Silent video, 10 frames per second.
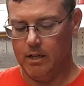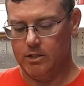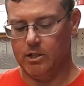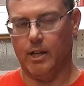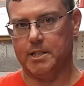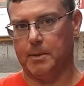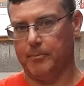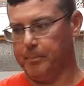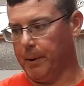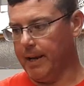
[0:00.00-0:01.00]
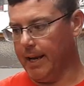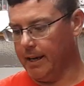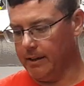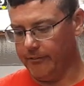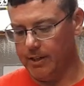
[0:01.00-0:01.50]
So that's a pretty
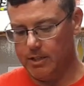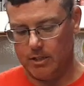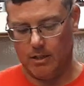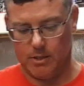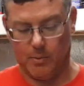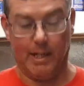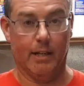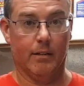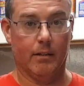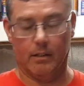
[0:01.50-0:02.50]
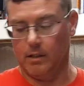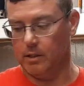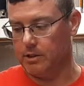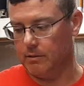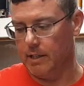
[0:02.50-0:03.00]
handy feature. As we get
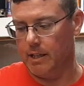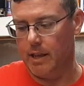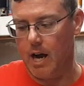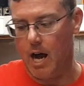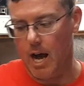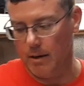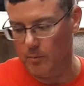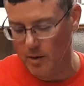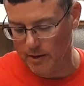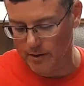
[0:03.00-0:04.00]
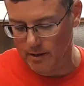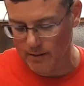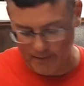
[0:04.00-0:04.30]
closer into the hot weather,